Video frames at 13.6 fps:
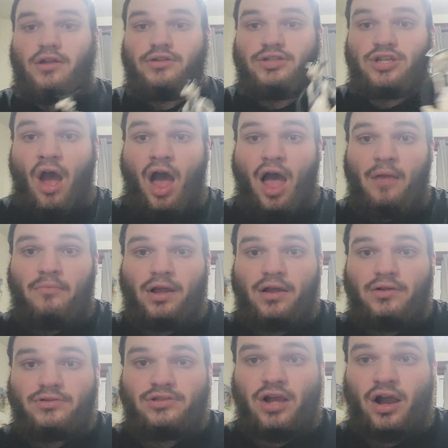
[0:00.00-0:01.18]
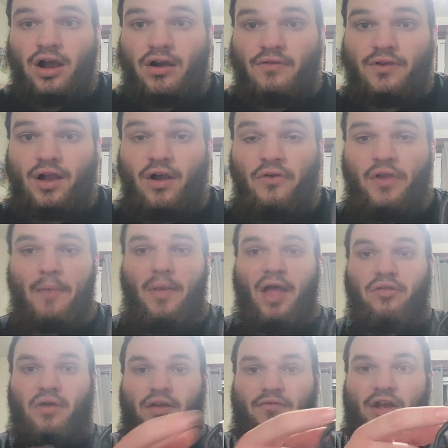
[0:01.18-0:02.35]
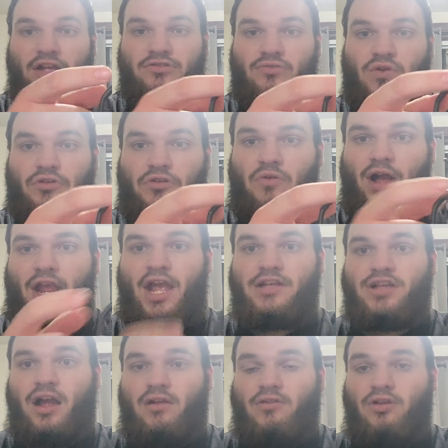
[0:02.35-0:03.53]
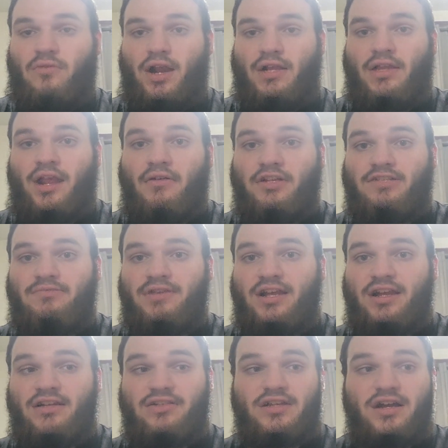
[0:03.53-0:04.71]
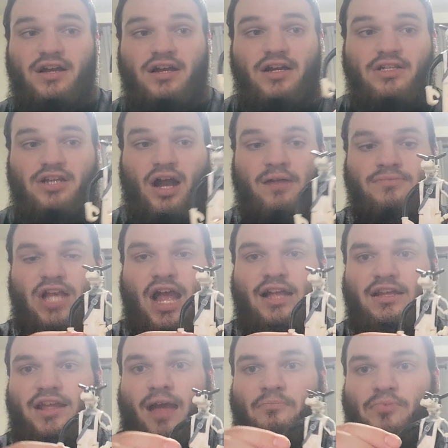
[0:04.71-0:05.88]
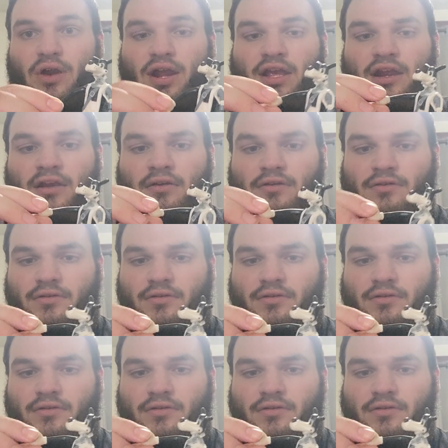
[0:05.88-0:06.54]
Tom. So, oh yeah, by the way, if you guys are wondering why I got talk low right there, it's because Tom's head kept breaking.